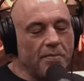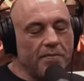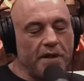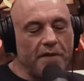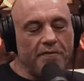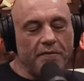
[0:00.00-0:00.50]

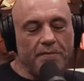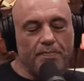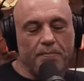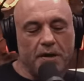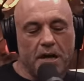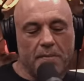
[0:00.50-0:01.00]

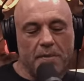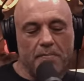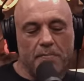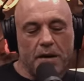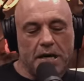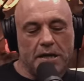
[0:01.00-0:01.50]
they've become
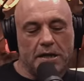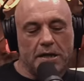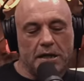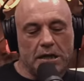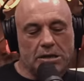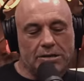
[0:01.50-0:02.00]
embedded
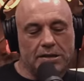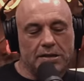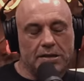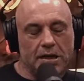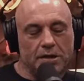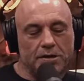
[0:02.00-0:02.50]
in the
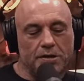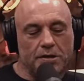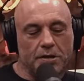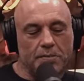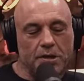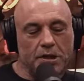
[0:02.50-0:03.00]

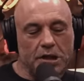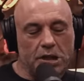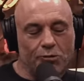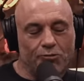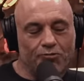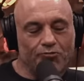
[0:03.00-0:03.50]
intelligence community.
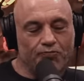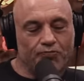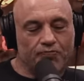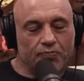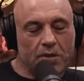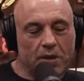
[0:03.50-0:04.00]
Well,
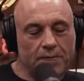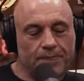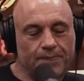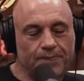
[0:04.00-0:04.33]
they're all